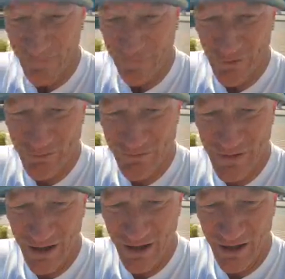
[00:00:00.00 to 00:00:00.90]

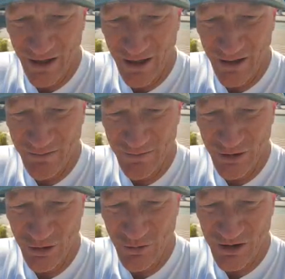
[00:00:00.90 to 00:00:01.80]
Hi from
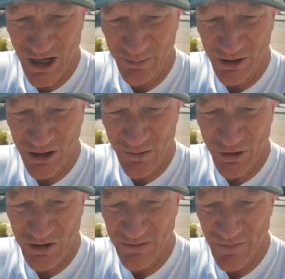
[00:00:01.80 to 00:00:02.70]
new
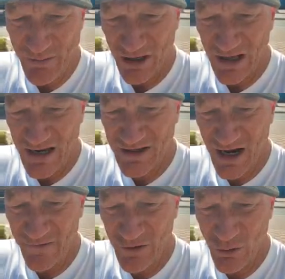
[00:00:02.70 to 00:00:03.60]
sniper community member,
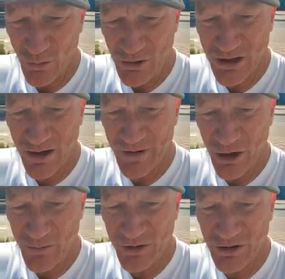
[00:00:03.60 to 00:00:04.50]
glad to have you, welcome,
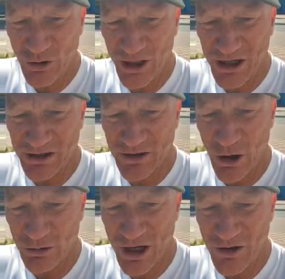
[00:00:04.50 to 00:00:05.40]
and I hope you enjoyed it.
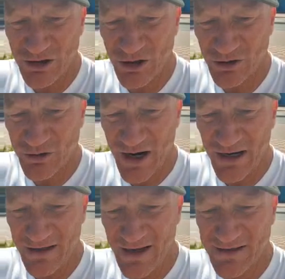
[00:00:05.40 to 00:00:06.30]
Gold Coast,
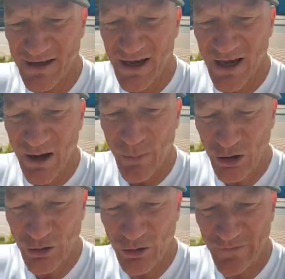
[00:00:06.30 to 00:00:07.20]
Australia. Yes,
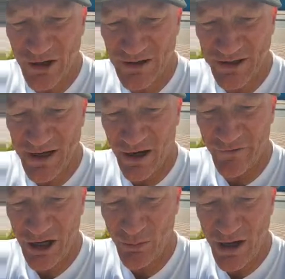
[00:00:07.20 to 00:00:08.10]
Bond University. I have
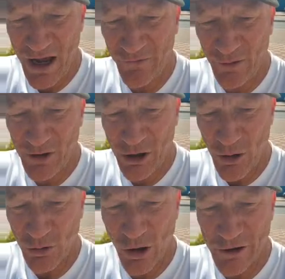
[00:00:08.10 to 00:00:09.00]
an MBA from the
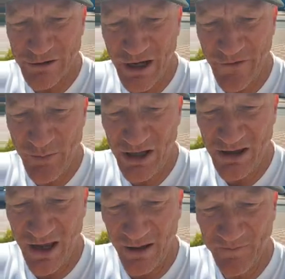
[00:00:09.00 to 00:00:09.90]
Gold Coast, never been
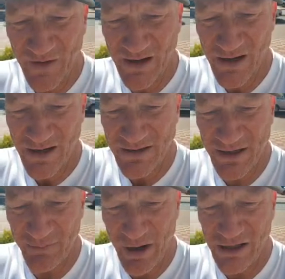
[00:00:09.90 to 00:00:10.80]
there, did
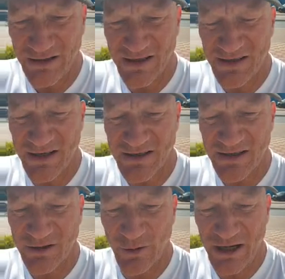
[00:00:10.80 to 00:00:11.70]
it by a
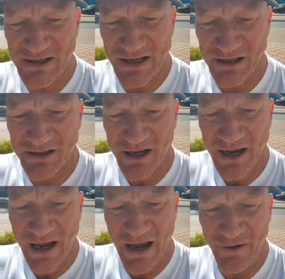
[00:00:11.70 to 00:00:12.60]
distance. Queensland.
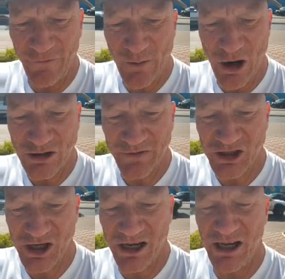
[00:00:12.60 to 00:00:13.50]
Hey from
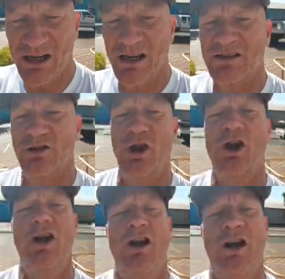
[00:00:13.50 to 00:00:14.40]
Oxfordshire, England.
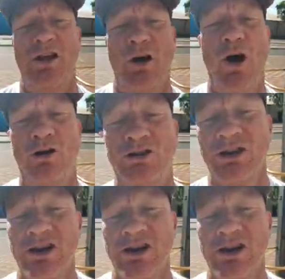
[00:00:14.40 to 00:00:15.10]
Yeah, the Ox